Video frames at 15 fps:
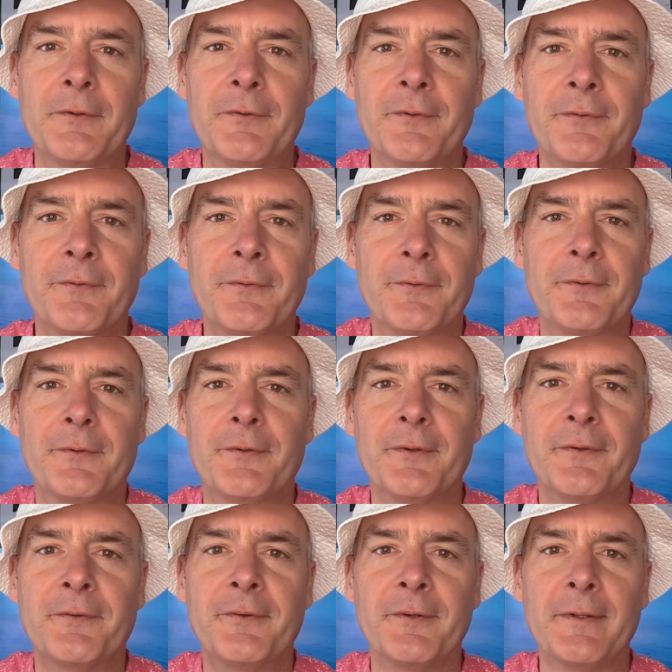Just
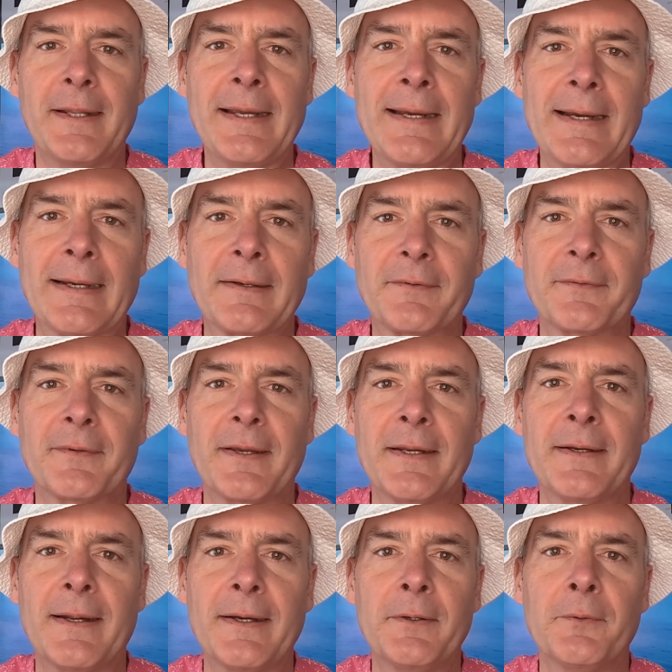chillax.
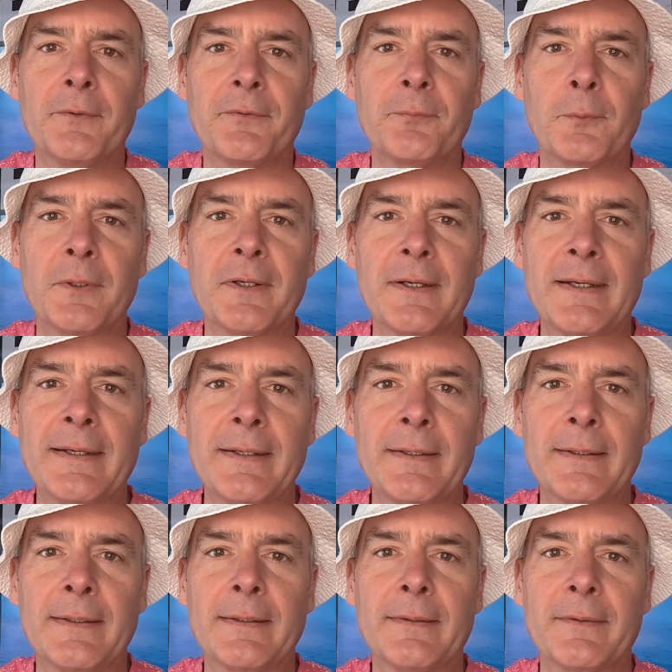I know this one
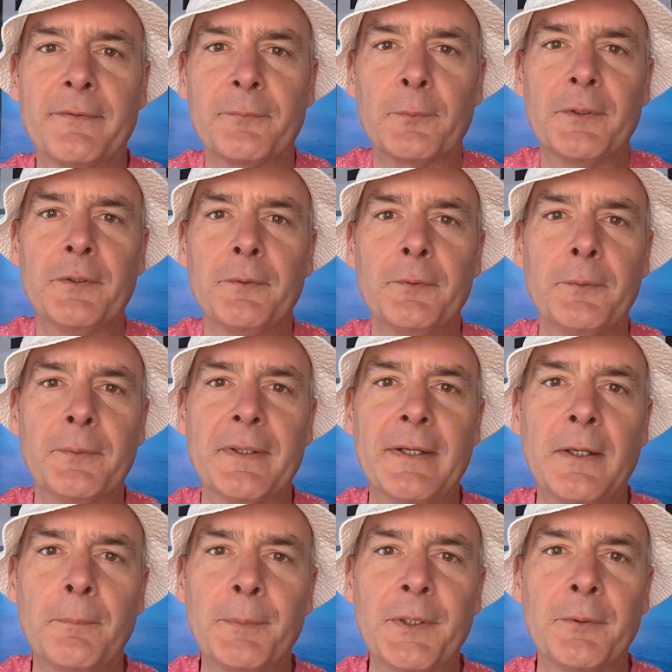guy, this one dude who can
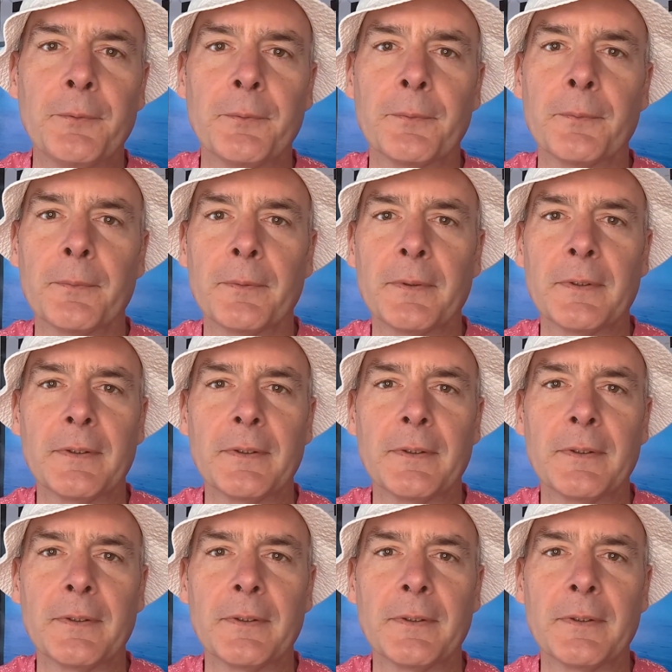help you.